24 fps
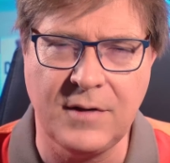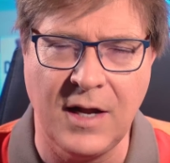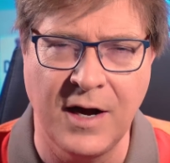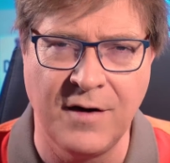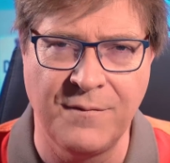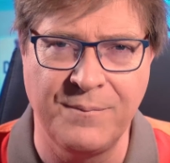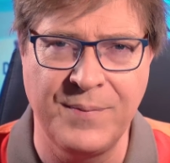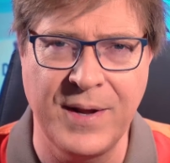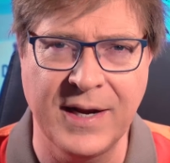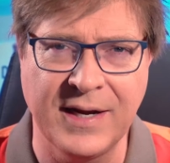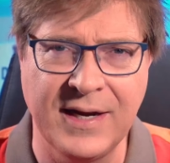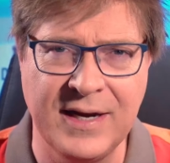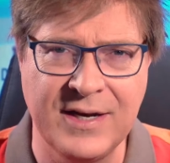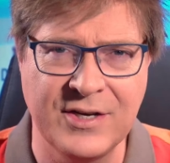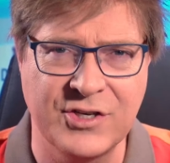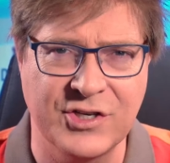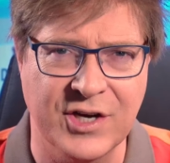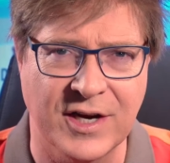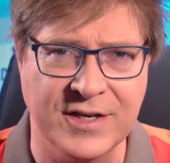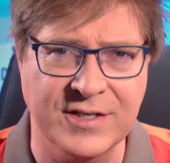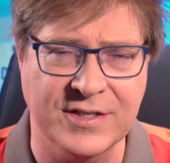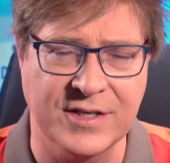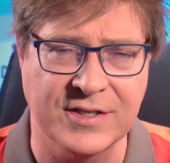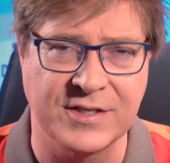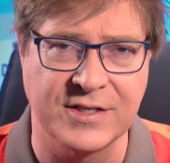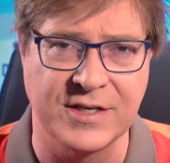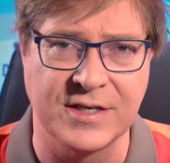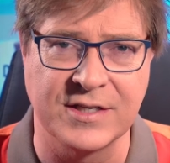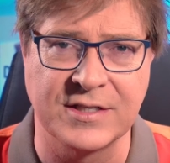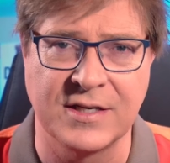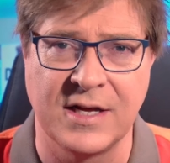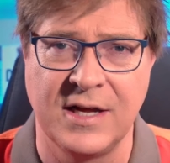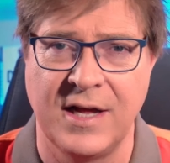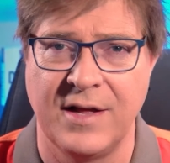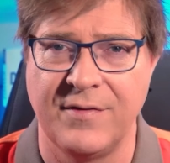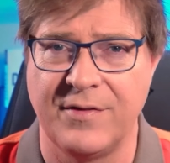of picking
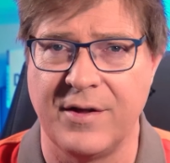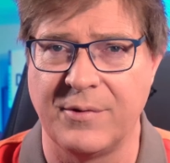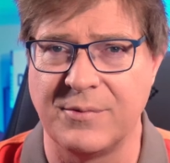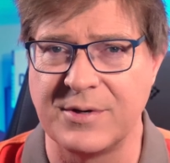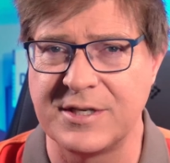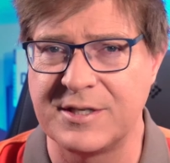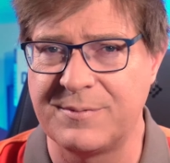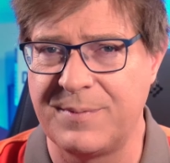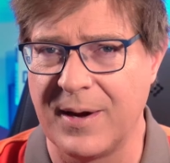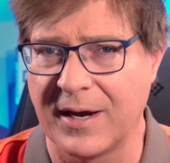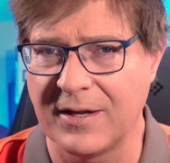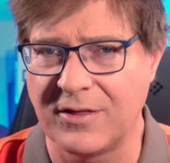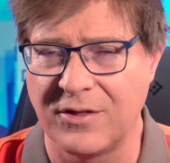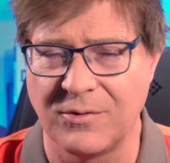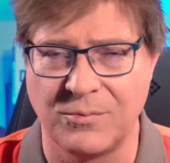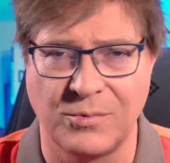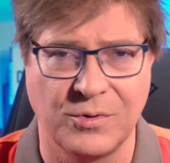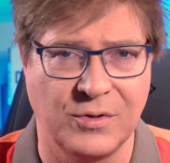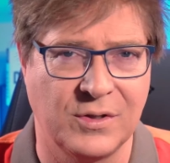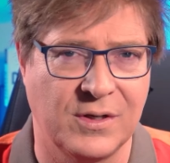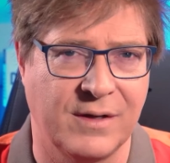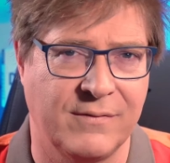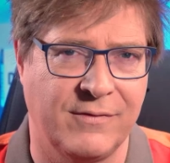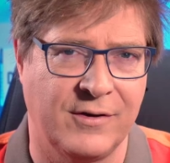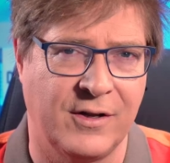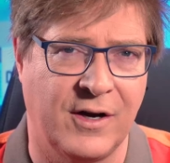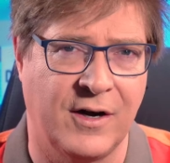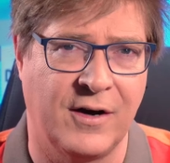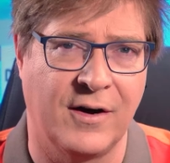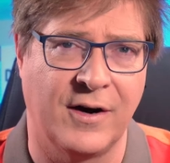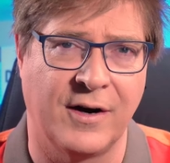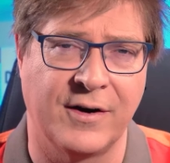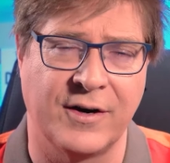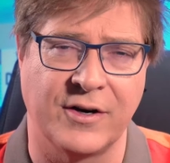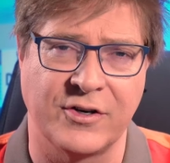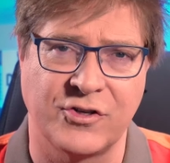justices that respect the rule of
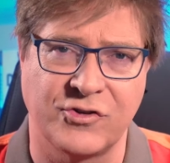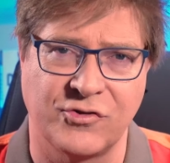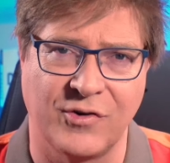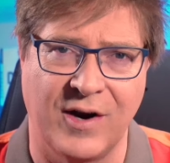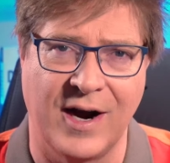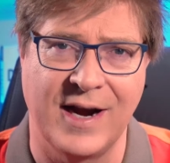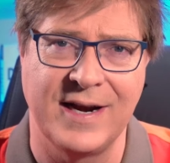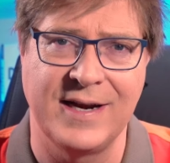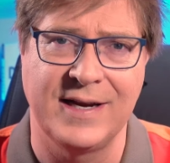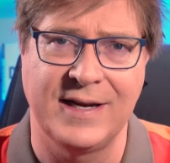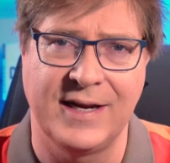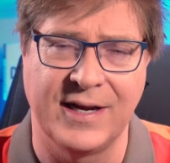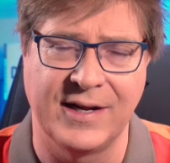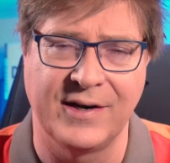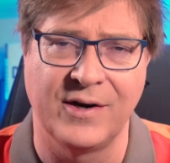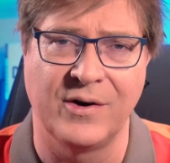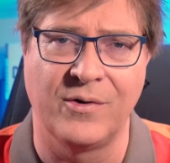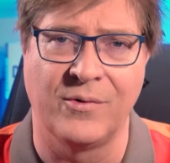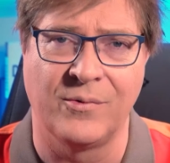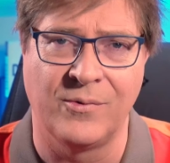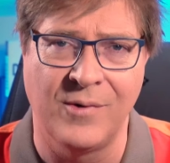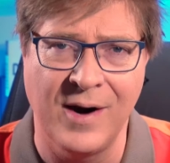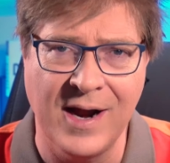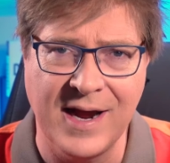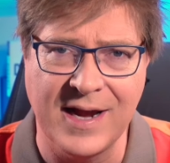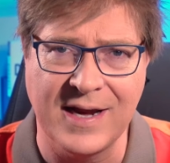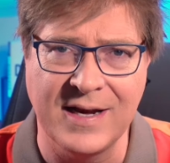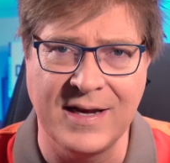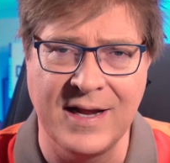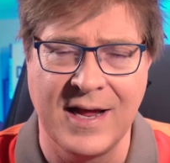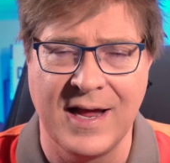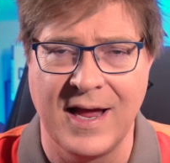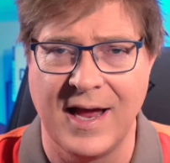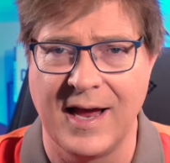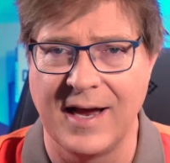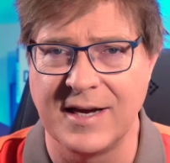law and are trying to get it right
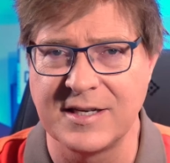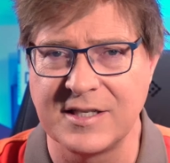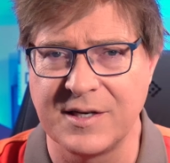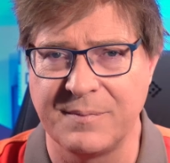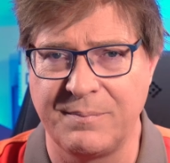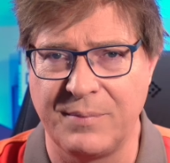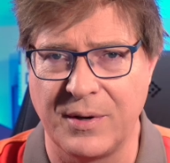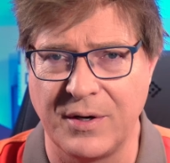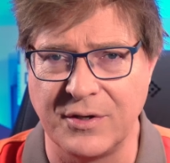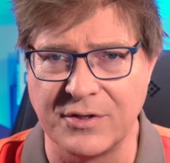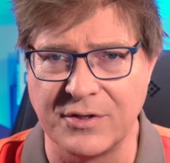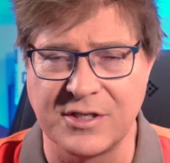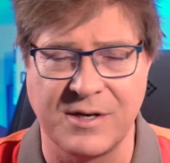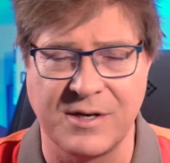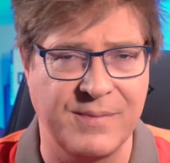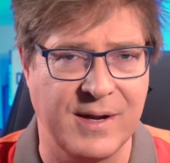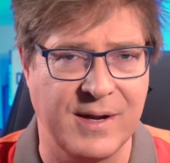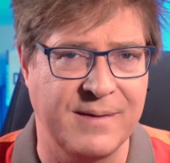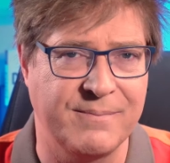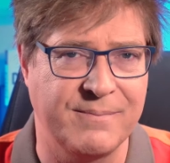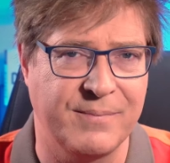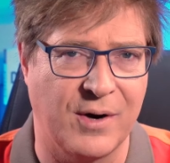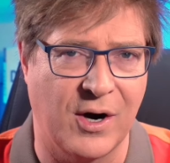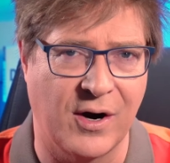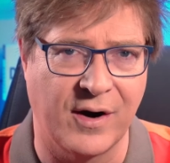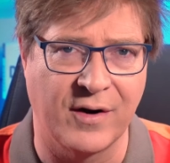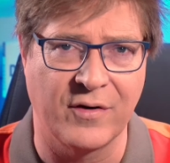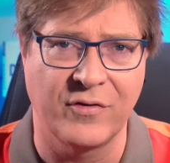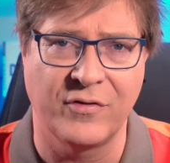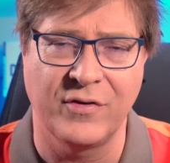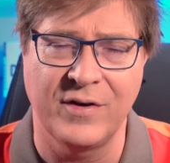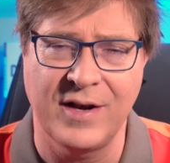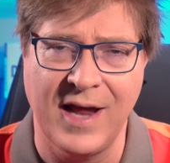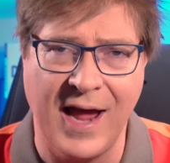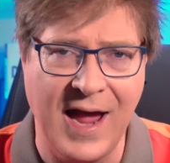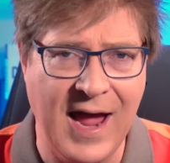as opposed to being
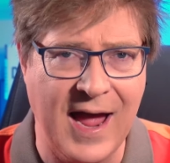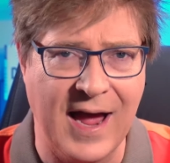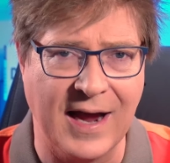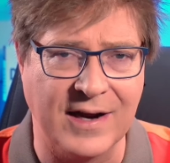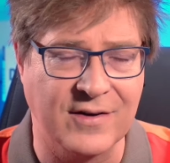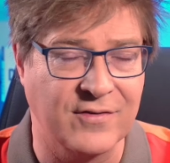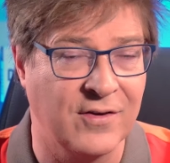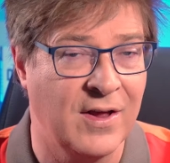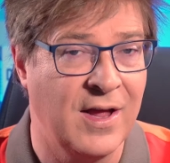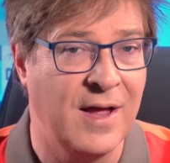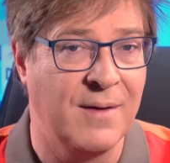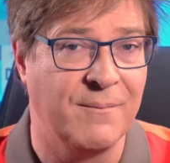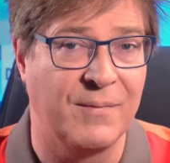partisan hacks.